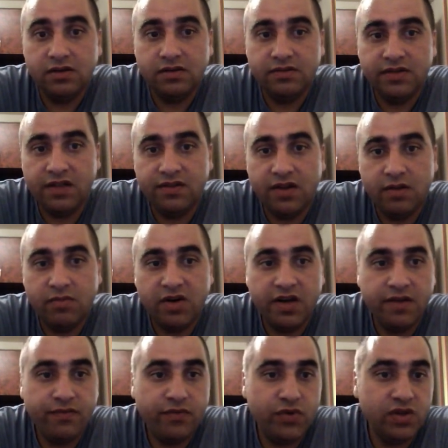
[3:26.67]
that number,
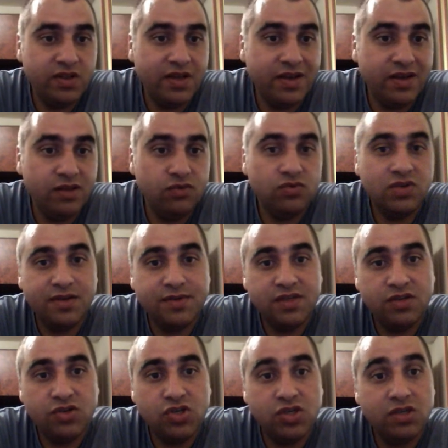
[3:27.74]
if we take into the
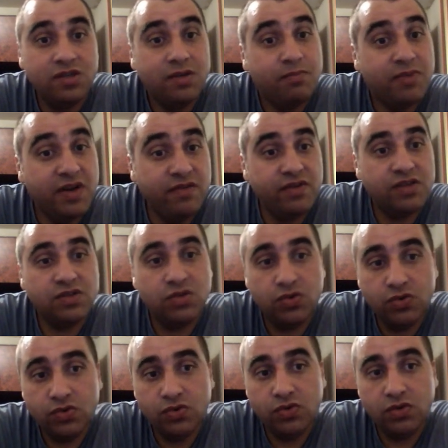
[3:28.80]
consideration the previous
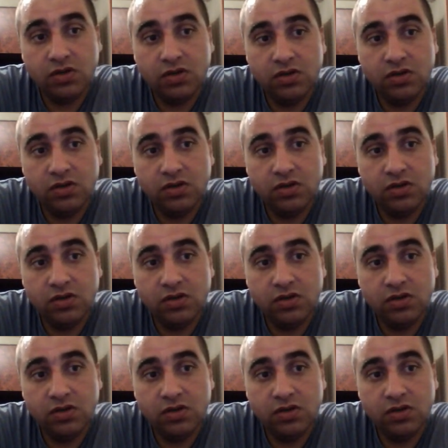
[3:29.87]
two